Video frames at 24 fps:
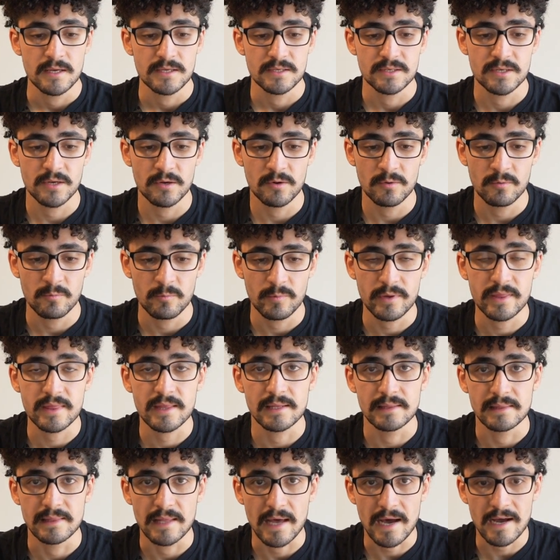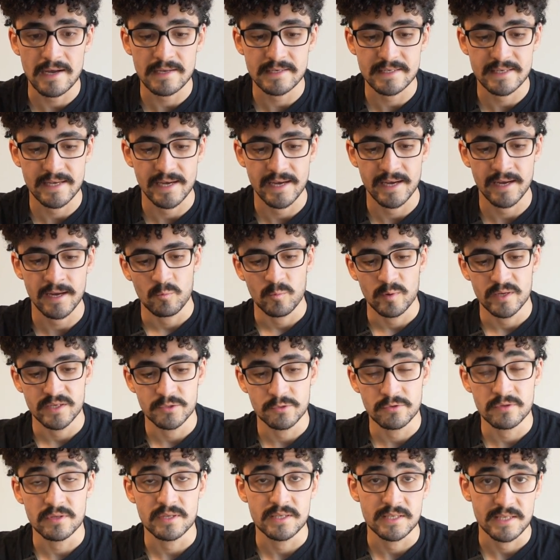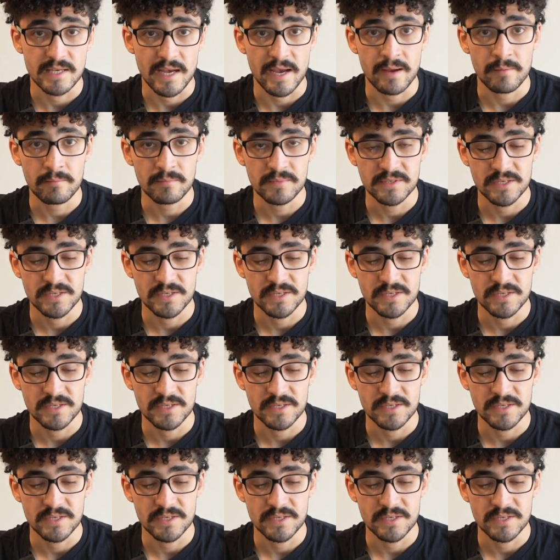So with a latte, we do the same.